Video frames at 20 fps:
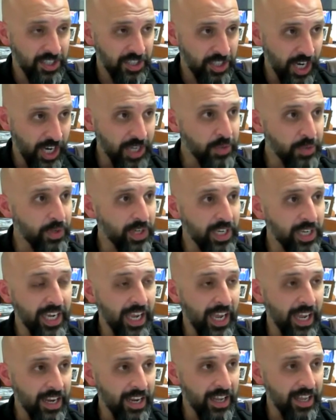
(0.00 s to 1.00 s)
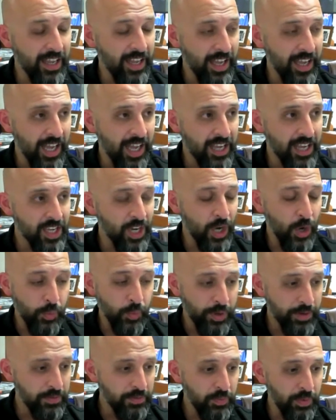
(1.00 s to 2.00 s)
genuinely, and uh, you know,
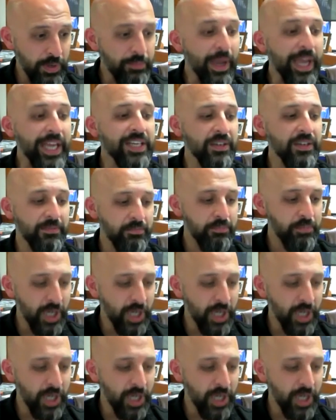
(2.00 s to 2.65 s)
we we made a